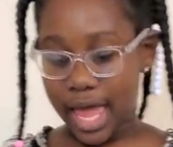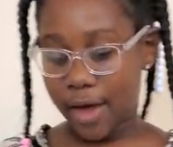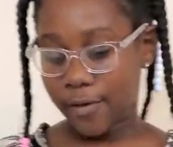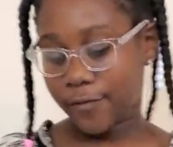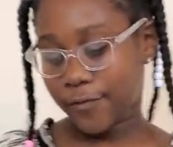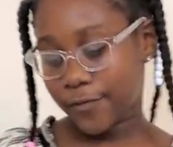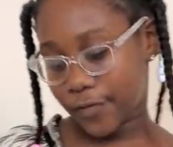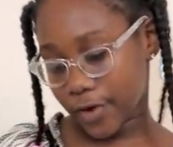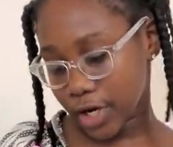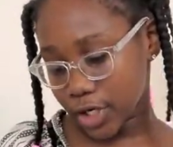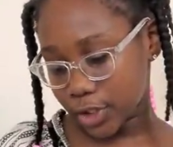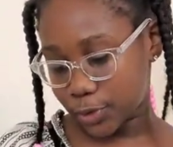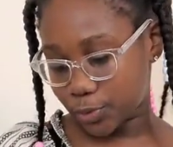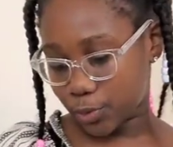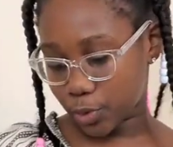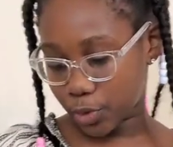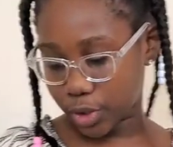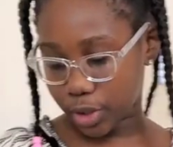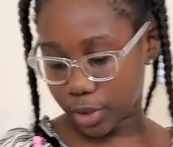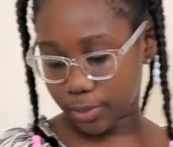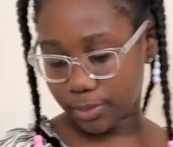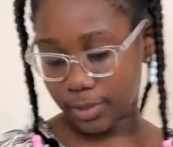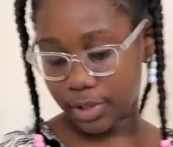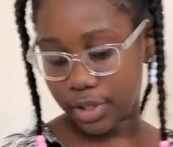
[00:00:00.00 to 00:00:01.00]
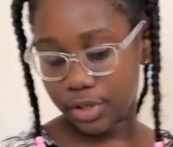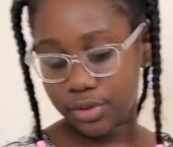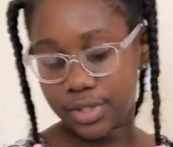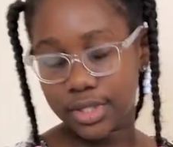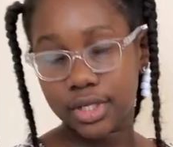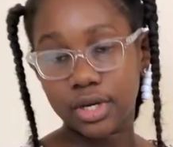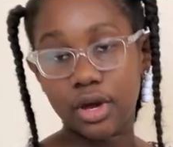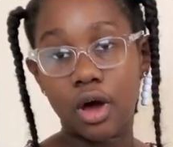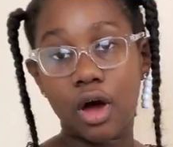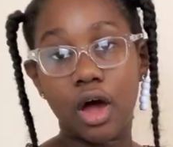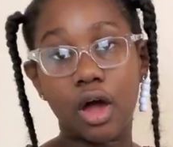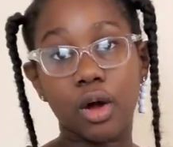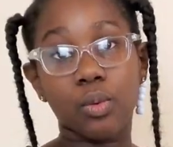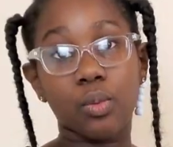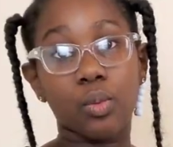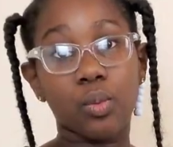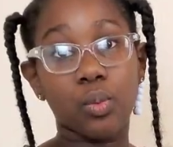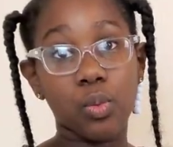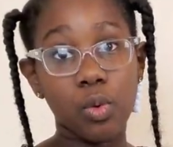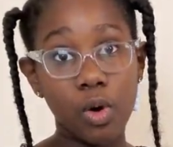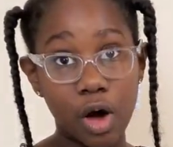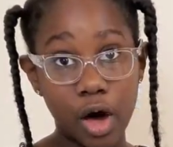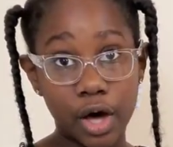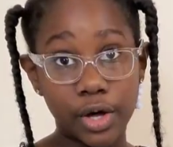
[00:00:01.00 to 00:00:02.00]
First, we're going to be using our
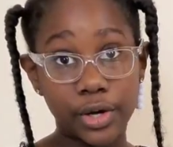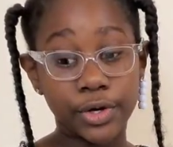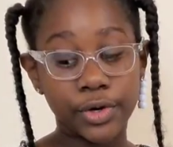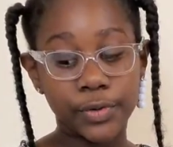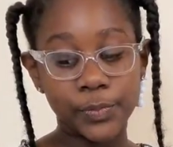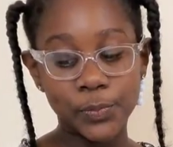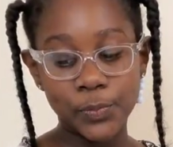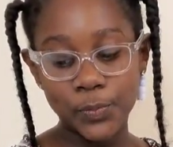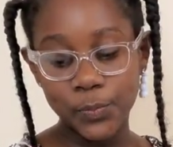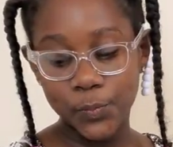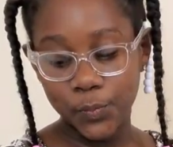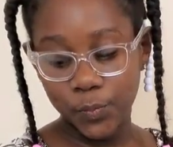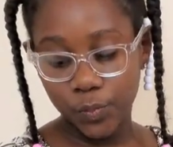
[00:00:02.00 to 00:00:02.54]
water.